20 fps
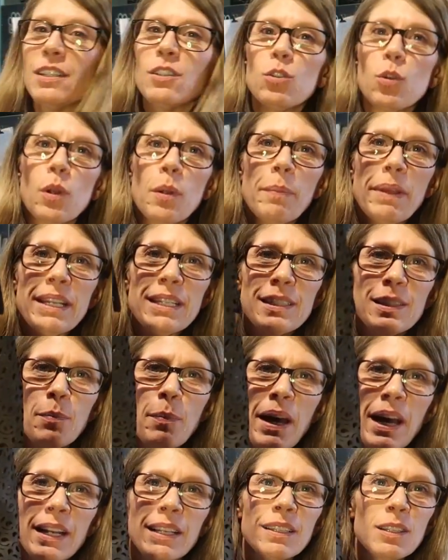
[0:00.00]
It sort of makes the
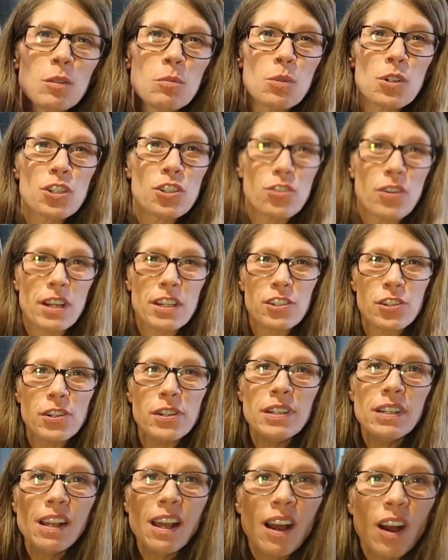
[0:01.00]
bag a little more
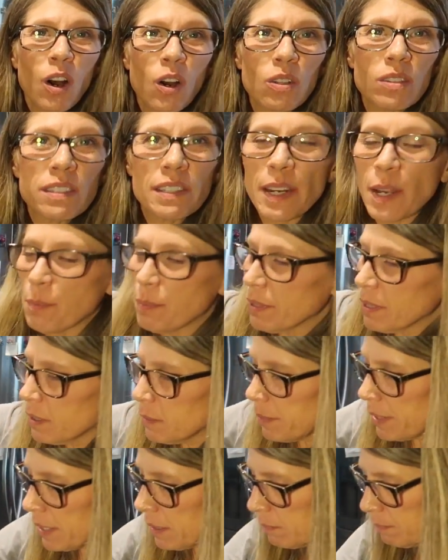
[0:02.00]
structured, holds it up a
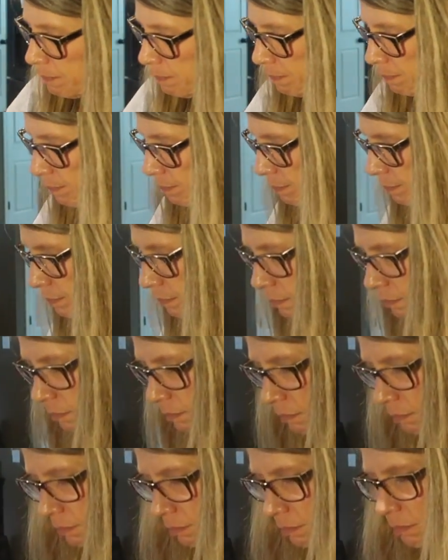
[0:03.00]
little bit.
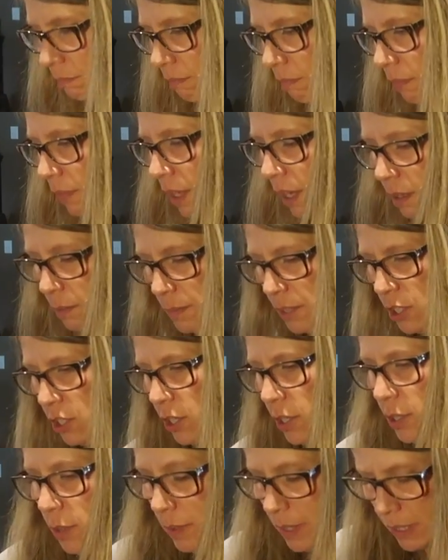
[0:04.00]
Let me
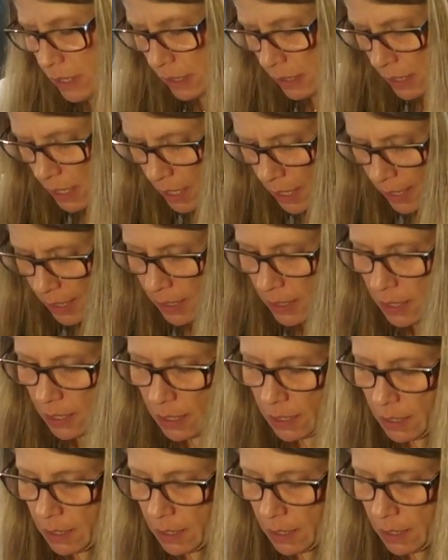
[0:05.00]
show you inside.